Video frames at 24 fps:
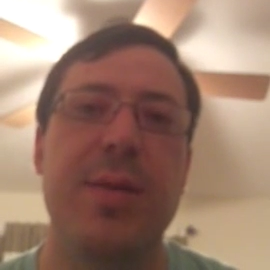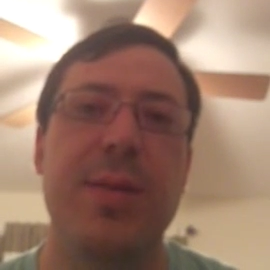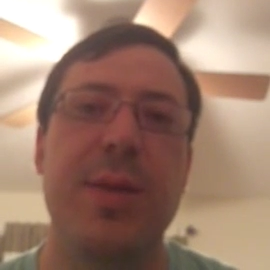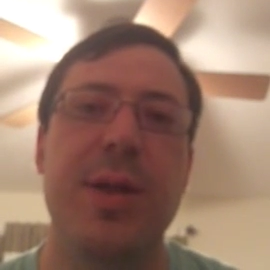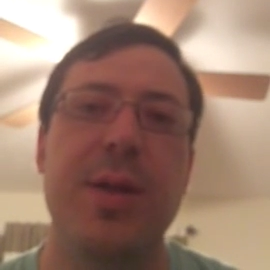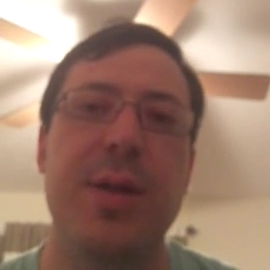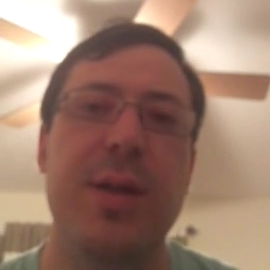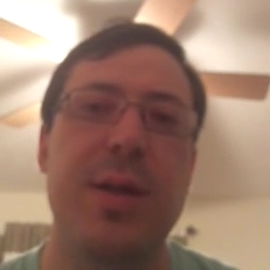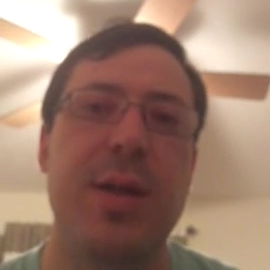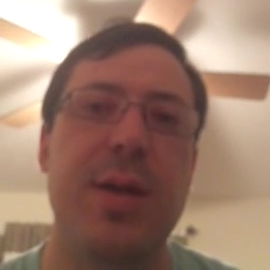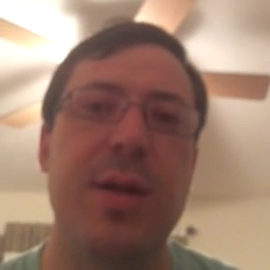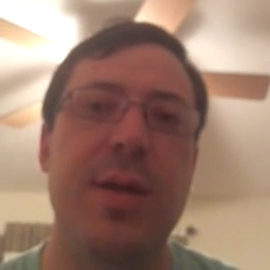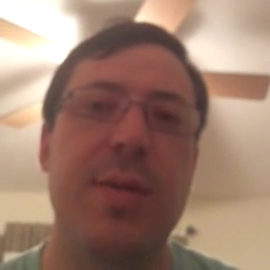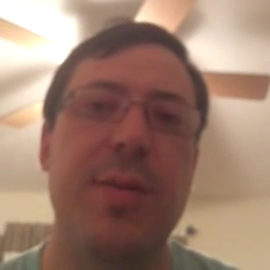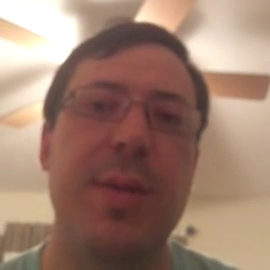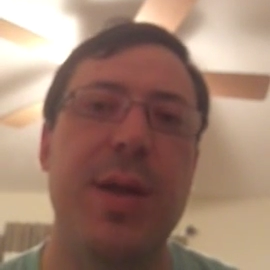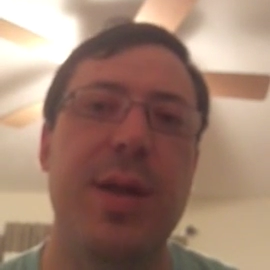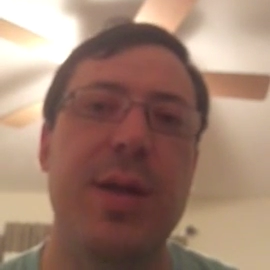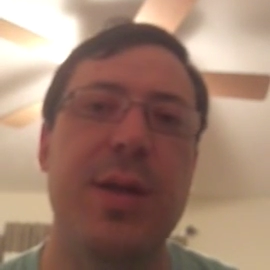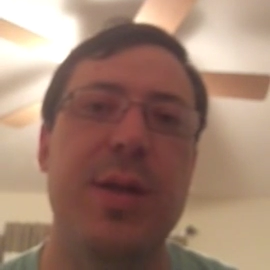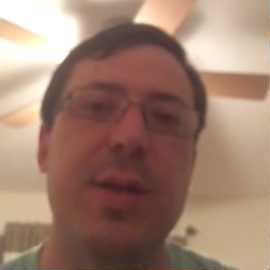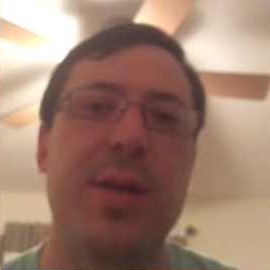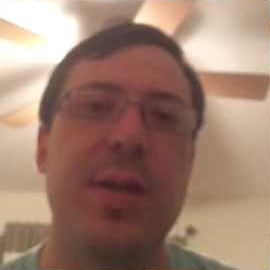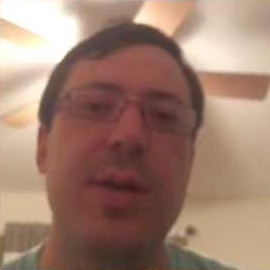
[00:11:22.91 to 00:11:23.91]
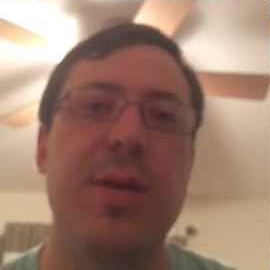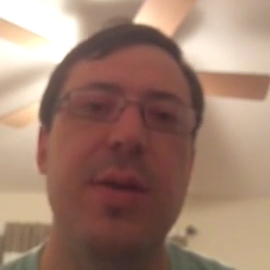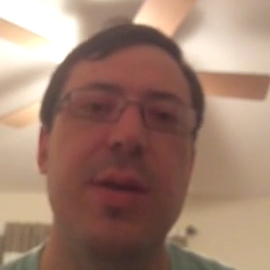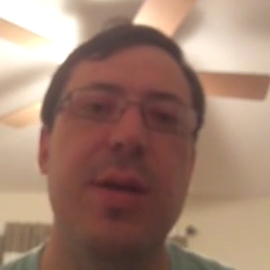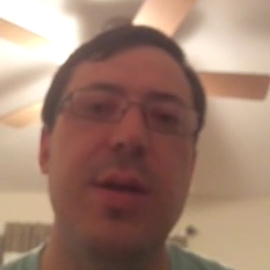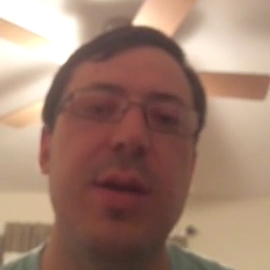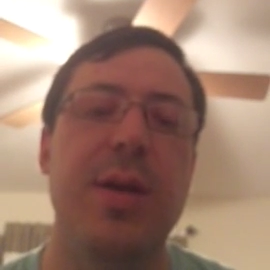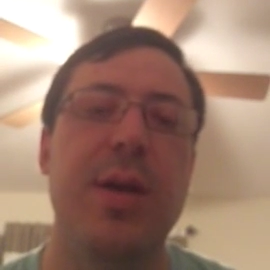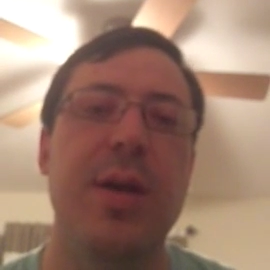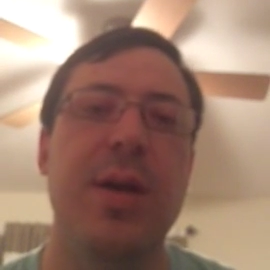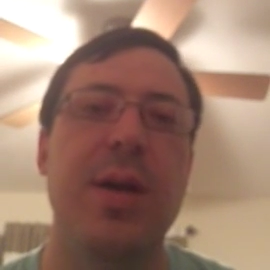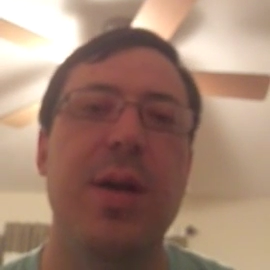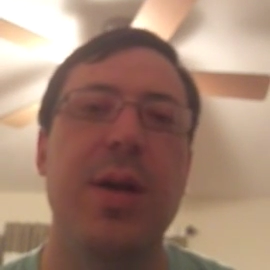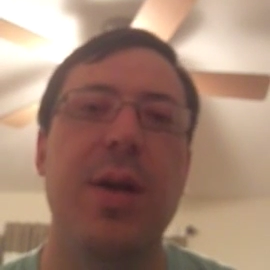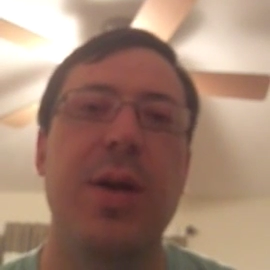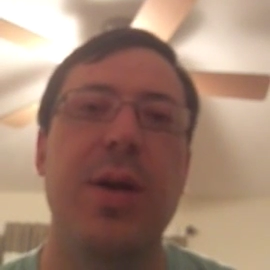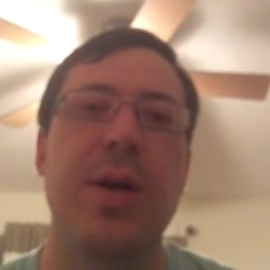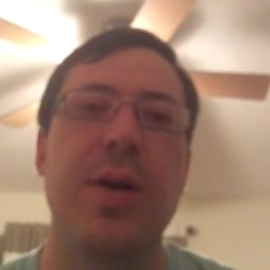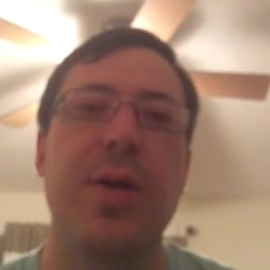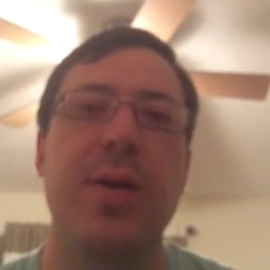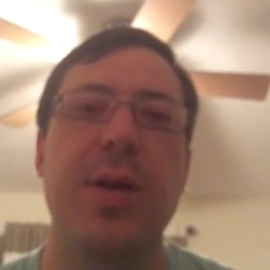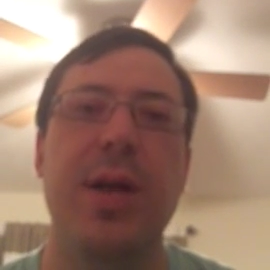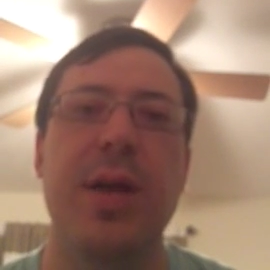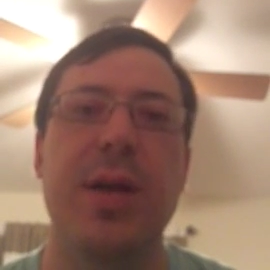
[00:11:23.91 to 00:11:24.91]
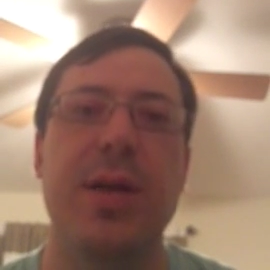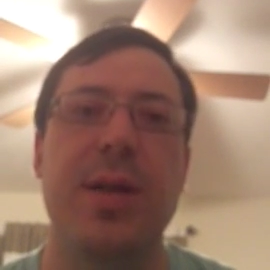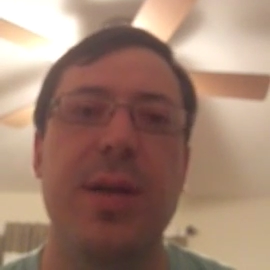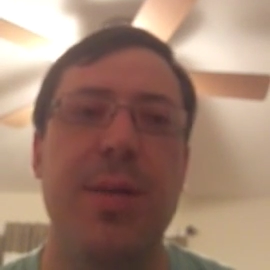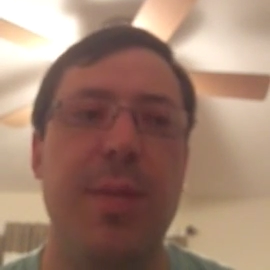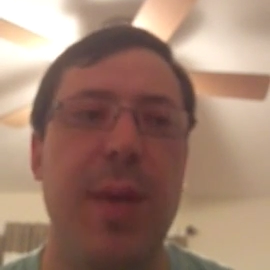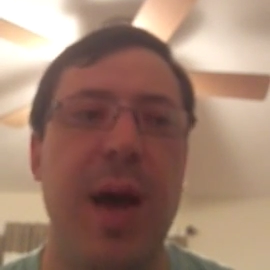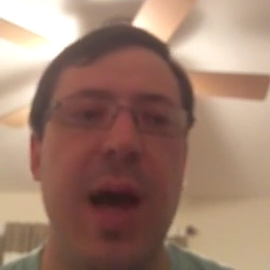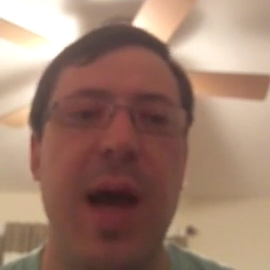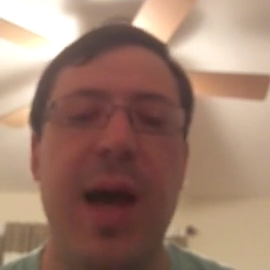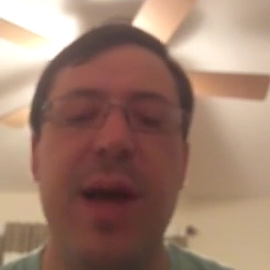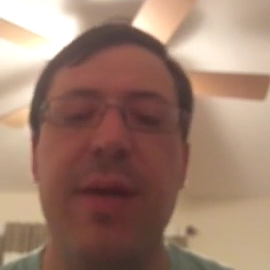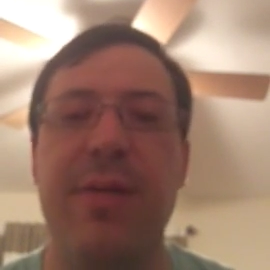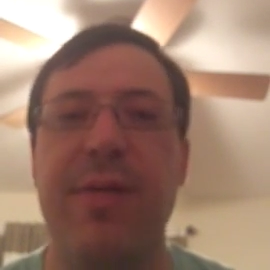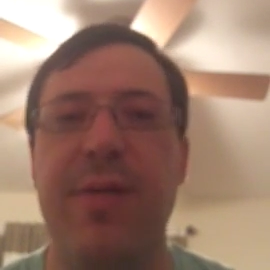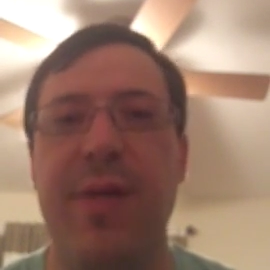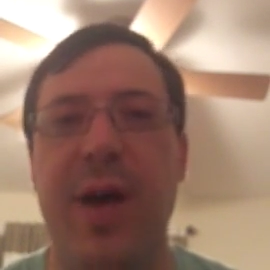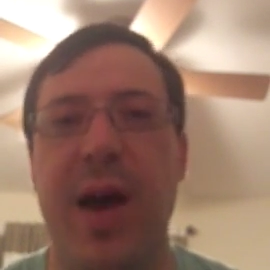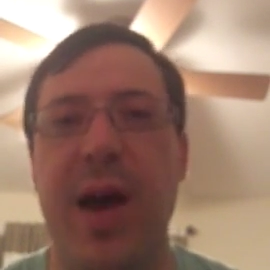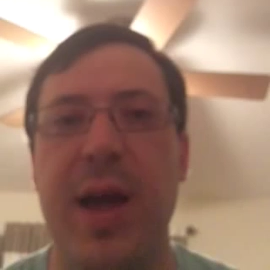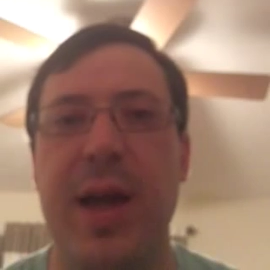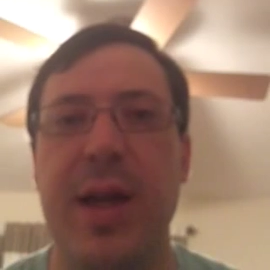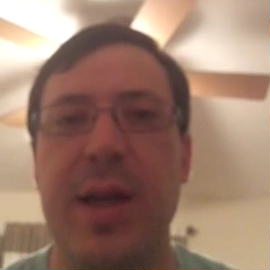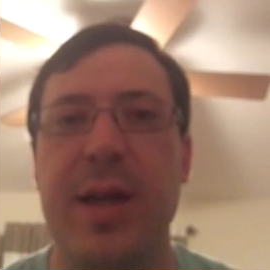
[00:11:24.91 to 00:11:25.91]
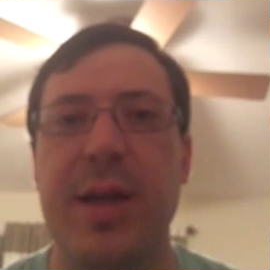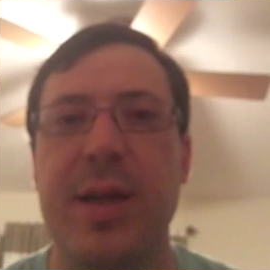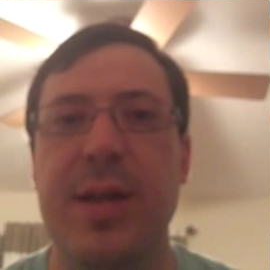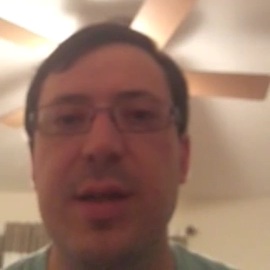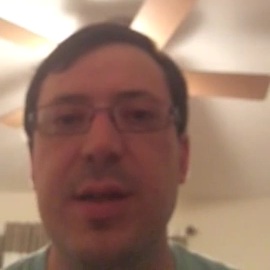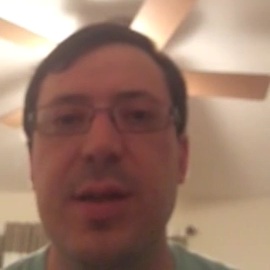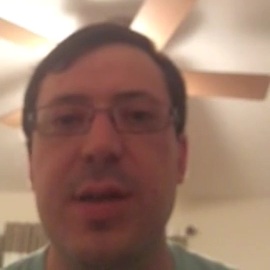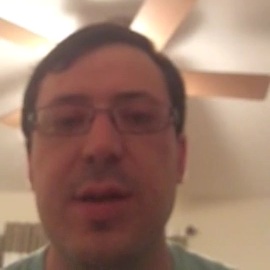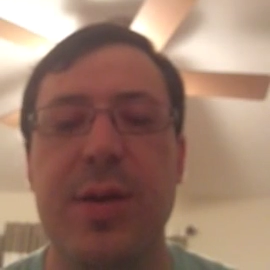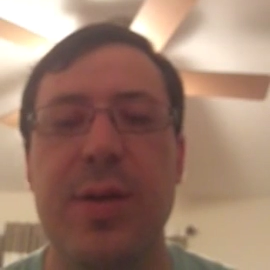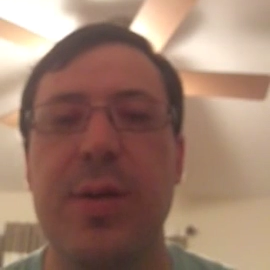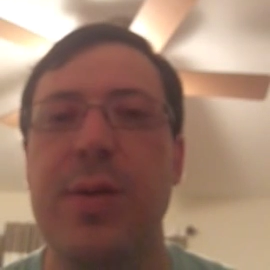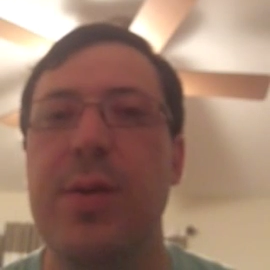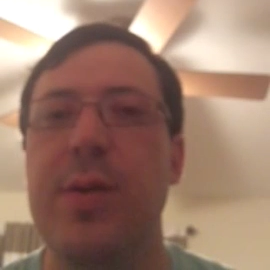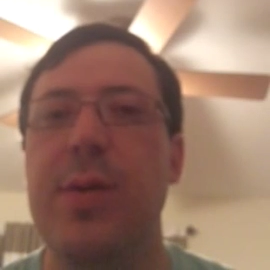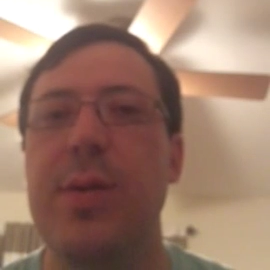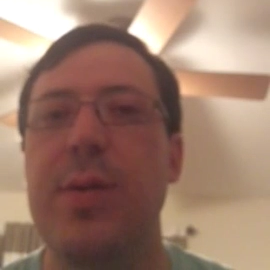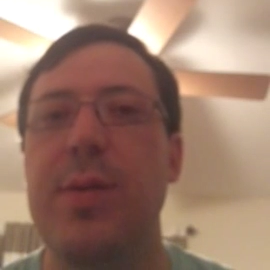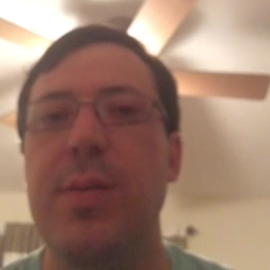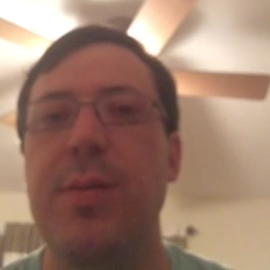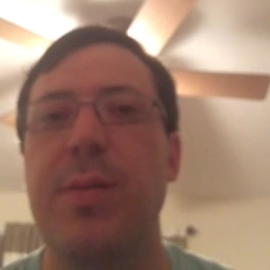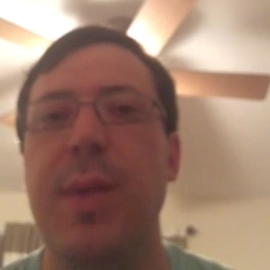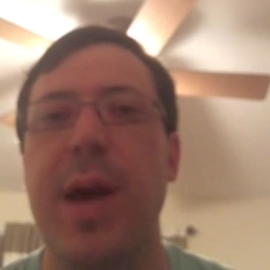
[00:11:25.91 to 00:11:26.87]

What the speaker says: I mean, you're talking about a student who doesn't mind fighting in school,